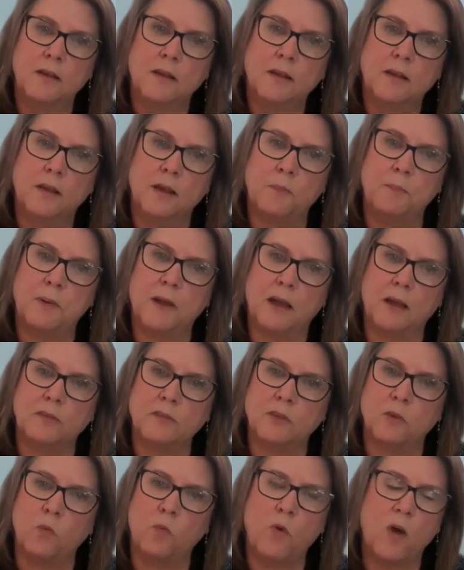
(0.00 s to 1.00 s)
about
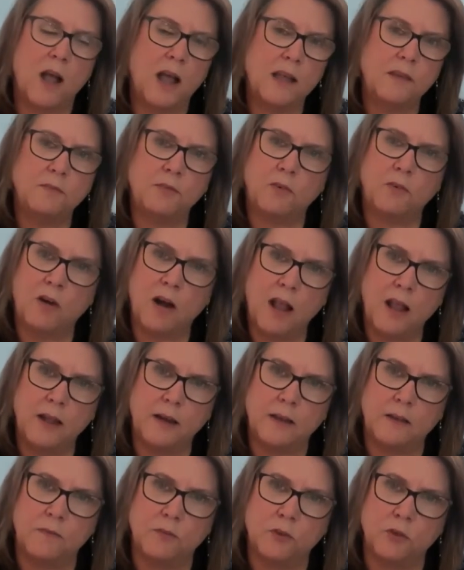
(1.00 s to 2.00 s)
the wide
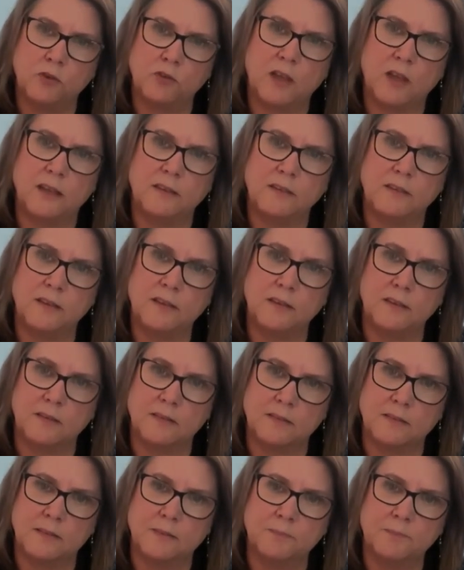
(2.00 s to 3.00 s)
variety of those
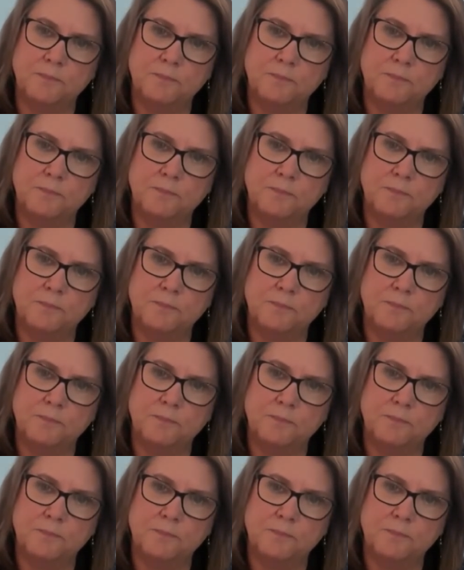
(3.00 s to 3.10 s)
ideas.